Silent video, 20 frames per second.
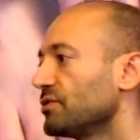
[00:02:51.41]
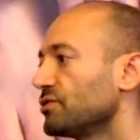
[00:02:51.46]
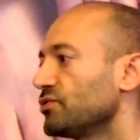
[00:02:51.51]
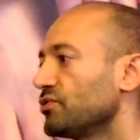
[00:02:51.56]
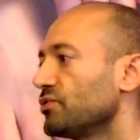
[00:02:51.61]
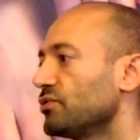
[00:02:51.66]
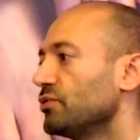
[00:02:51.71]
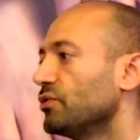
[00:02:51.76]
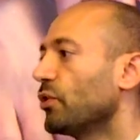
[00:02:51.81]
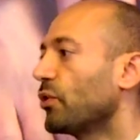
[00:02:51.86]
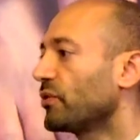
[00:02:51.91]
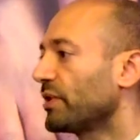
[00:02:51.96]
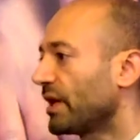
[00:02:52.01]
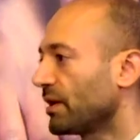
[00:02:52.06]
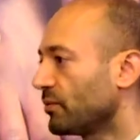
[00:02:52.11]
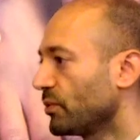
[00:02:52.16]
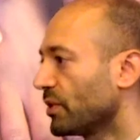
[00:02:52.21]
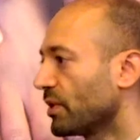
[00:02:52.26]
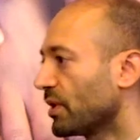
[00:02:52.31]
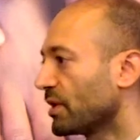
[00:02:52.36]
to know
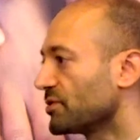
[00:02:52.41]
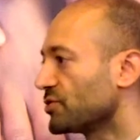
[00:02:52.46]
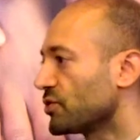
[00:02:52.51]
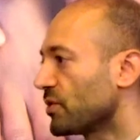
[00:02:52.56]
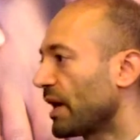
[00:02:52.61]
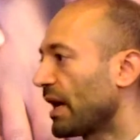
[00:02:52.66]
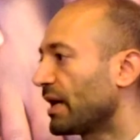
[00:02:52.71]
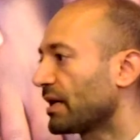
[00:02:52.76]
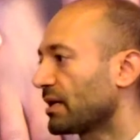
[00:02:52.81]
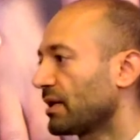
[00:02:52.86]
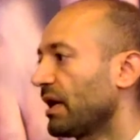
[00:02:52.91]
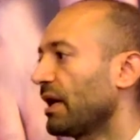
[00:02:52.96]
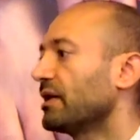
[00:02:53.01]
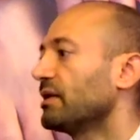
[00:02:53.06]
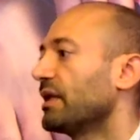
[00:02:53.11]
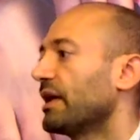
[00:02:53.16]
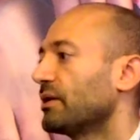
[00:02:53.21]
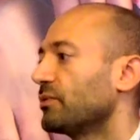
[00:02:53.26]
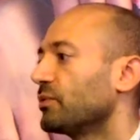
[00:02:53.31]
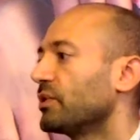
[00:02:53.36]
that we're on track
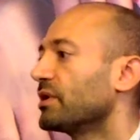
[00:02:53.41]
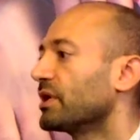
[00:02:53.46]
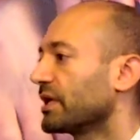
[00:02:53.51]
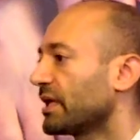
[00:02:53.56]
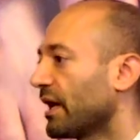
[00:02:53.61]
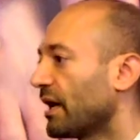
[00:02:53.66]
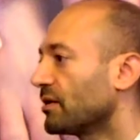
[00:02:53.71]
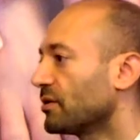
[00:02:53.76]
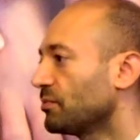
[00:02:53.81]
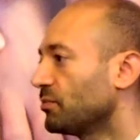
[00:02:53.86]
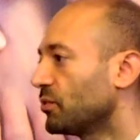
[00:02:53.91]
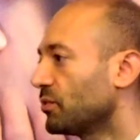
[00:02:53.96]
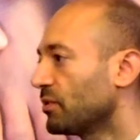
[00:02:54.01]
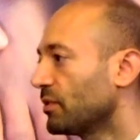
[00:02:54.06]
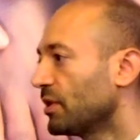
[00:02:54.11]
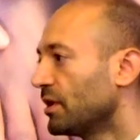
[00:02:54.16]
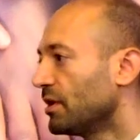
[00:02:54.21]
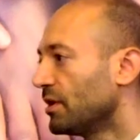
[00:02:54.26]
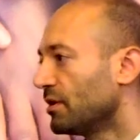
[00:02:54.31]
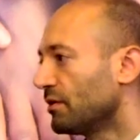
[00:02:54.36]
and that we're
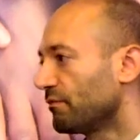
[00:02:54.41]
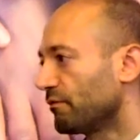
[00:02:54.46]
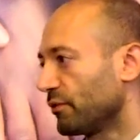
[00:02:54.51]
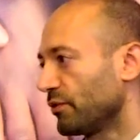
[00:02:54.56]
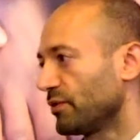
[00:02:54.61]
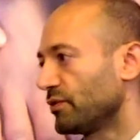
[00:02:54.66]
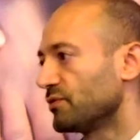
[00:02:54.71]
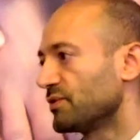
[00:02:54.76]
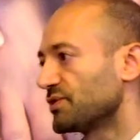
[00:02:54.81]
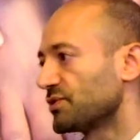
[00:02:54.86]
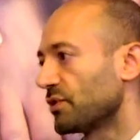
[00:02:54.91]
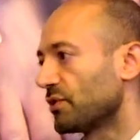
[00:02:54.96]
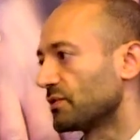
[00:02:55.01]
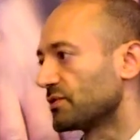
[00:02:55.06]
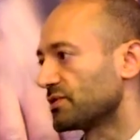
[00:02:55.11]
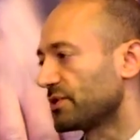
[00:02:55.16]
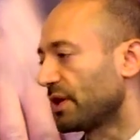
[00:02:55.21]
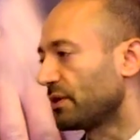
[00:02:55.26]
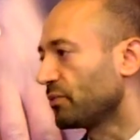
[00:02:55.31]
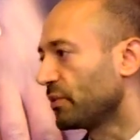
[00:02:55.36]
accountable for the
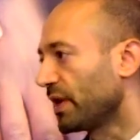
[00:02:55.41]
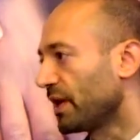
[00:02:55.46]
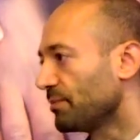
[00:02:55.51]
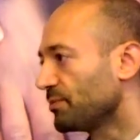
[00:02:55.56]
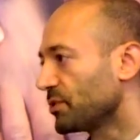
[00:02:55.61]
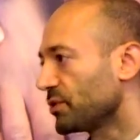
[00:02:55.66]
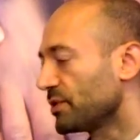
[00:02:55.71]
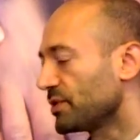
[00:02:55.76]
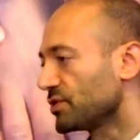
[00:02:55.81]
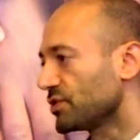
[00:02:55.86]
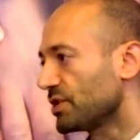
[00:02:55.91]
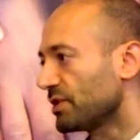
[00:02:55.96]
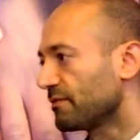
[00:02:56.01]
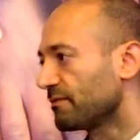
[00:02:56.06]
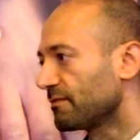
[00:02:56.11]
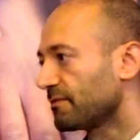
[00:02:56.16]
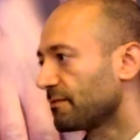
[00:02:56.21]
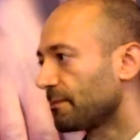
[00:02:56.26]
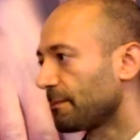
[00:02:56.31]
results that we aim to achieve.